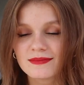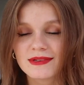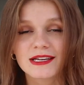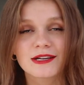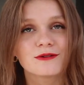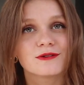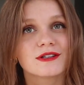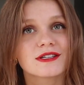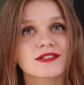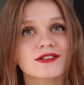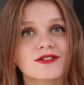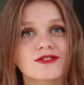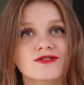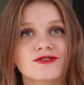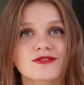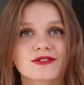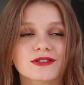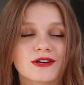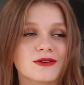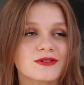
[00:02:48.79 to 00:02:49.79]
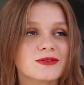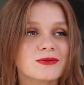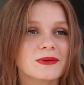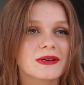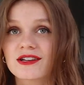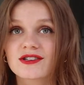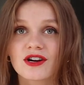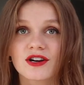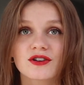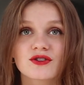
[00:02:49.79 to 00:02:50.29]
He was so
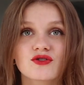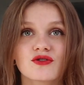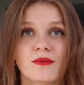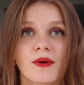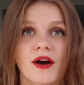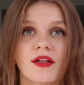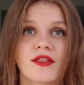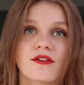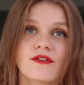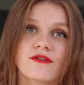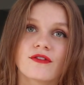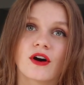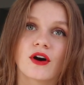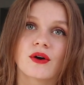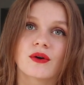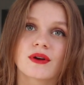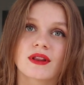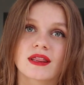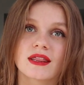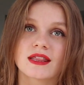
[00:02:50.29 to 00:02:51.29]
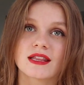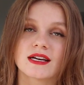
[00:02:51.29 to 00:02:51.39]
sweet. I talked to him on the phone